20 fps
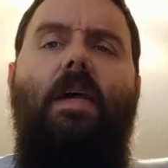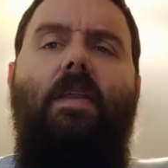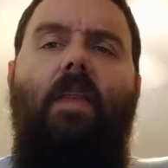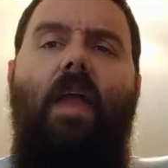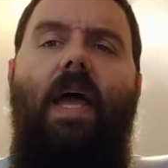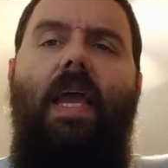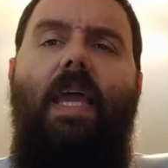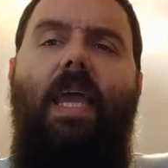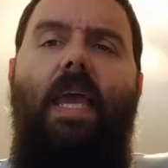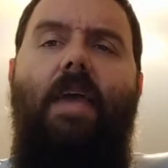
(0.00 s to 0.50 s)

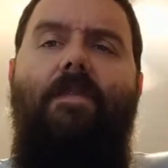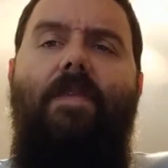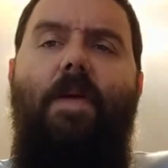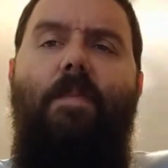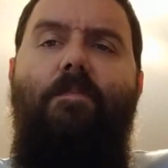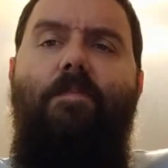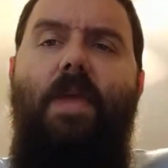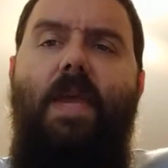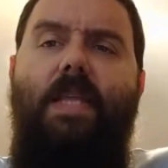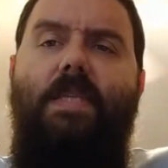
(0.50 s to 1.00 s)
Like if
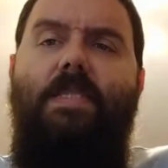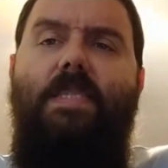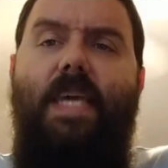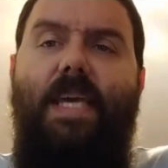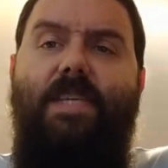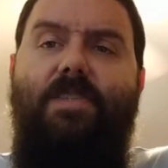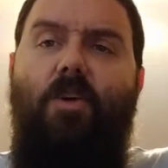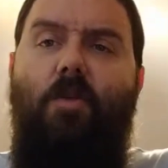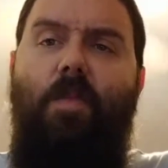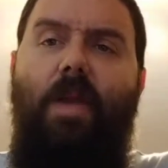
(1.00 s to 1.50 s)
it means the
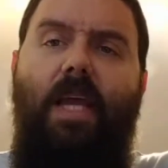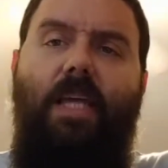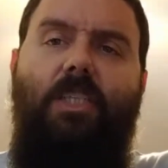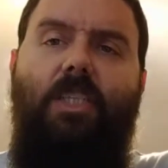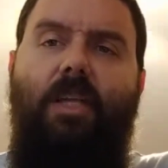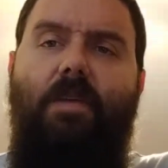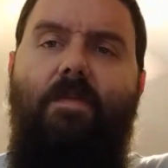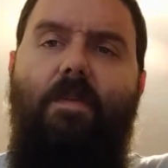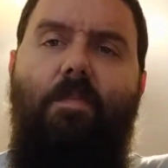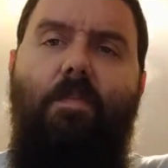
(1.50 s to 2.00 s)

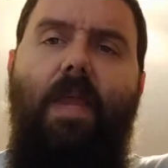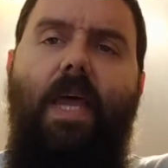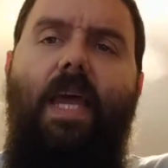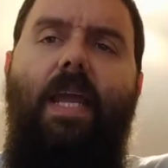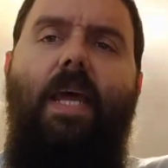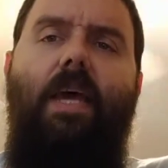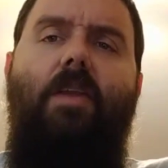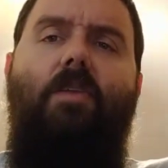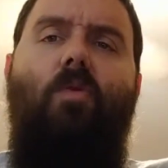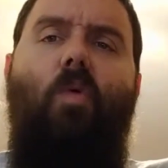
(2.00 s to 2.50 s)
extermination of the
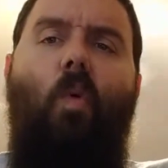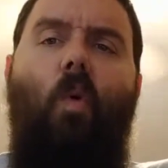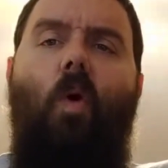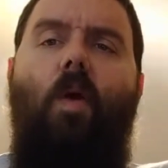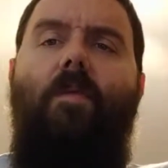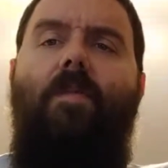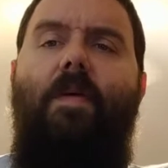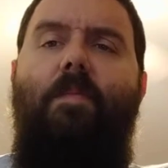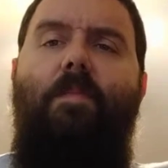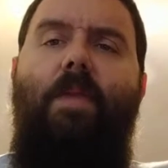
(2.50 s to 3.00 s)
planet,
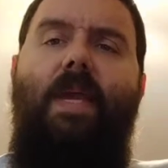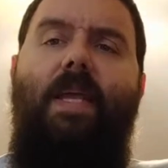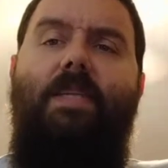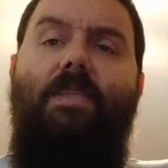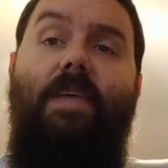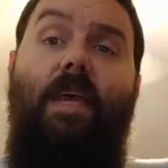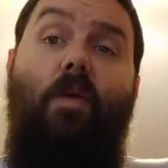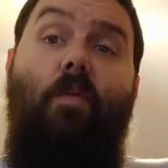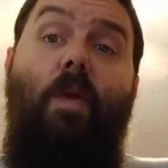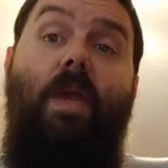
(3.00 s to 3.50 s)
or if it
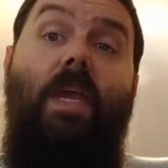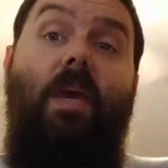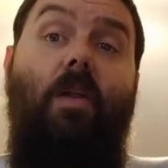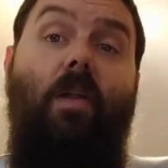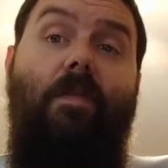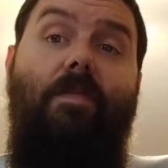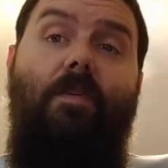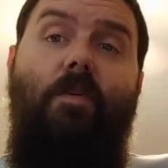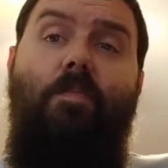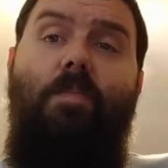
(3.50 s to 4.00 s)
means we
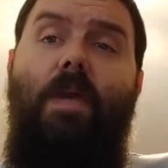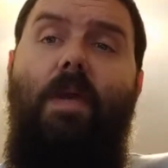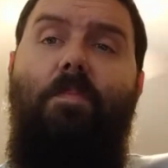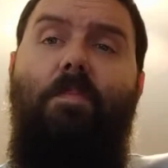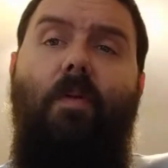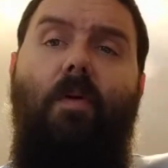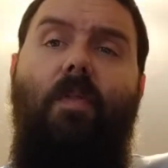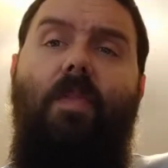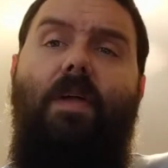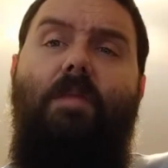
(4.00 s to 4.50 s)
kill a few
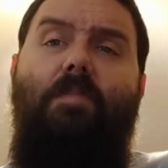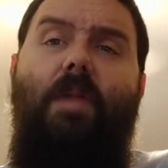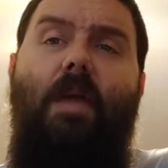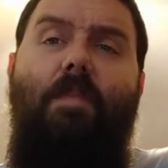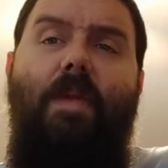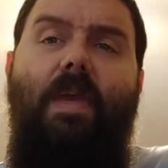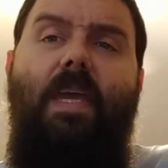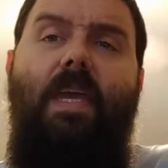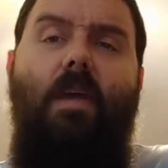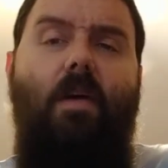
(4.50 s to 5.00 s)
people, then
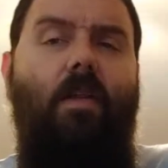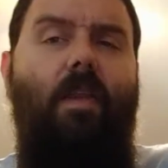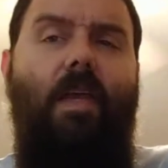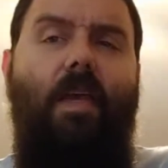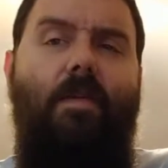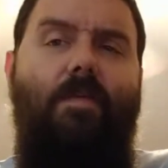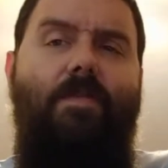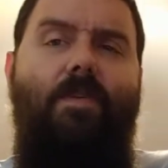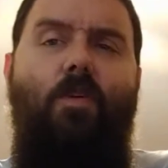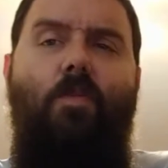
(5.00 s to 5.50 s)
maybe
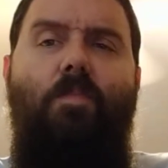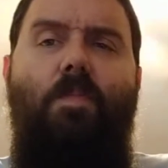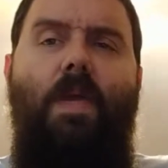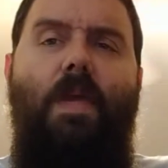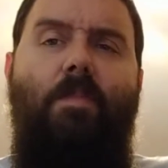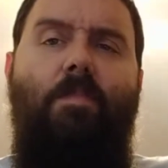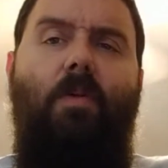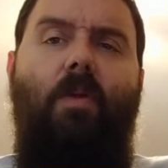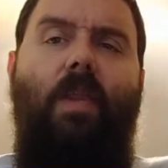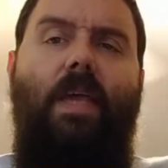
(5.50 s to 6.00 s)
killing a few
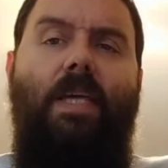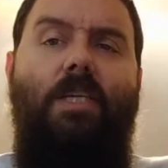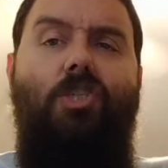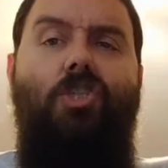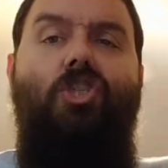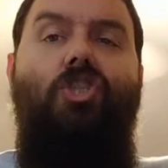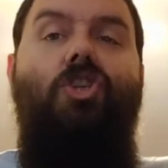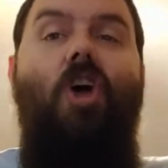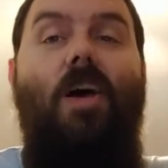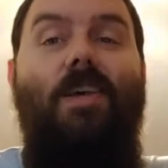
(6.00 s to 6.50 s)
people
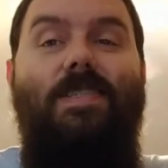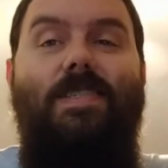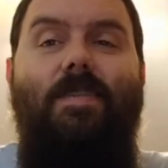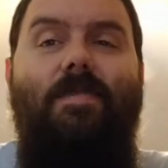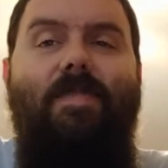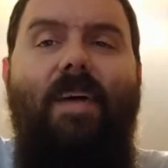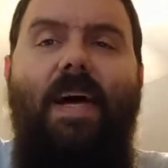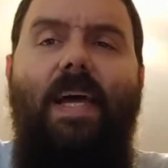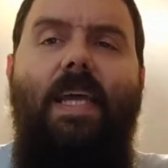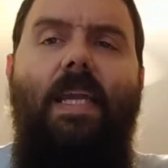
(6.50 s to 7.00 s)
is
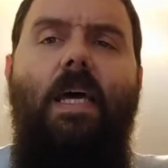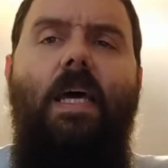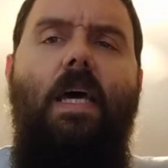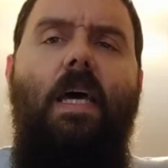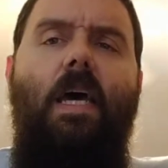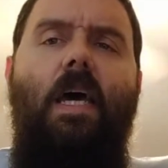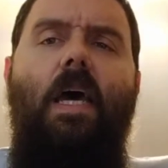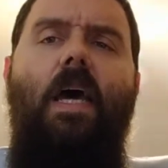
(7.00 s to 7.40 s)
justified.